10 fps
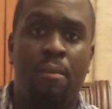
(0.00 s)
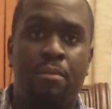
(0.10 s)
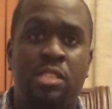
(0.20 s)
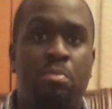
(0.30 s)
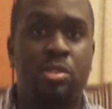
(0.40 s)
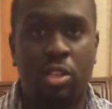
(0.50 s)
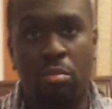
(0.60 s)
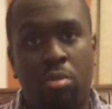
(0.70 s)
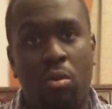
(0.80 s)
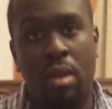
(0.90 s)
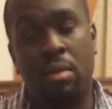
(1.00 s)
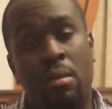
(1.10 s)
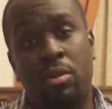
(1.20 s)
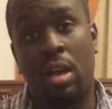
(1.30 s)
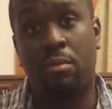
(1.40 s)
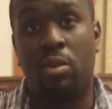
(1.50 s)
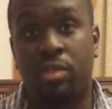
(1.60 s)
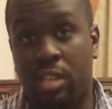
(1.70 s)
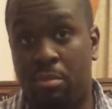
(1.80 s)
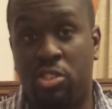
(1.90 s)
This particular program that I'm going
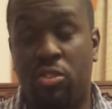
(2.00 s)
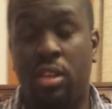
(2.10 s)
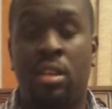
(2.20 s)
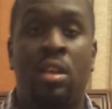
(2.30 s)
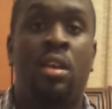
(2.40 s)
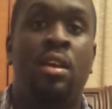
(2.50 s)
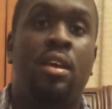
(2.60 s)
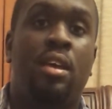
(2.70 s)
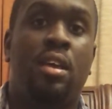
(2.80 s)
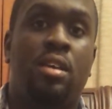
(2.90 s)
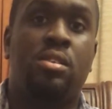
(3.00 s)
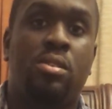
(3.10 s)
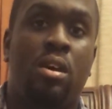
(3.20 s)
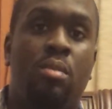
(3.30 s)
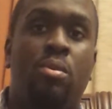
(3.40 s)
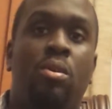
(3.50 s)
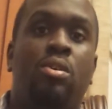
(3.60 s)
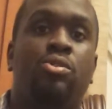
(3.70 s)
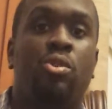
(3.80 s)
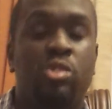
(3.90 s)
to demonstrate is
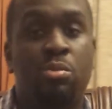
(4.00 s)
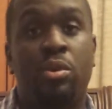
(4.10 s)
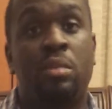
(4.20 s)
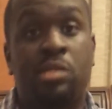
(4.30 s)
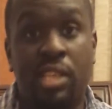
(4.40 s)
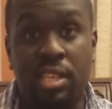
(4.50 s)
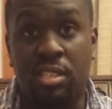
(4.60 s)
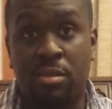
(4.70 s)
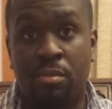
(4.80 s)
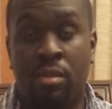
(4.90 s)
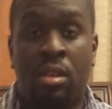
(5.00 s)
called gross motor imitation.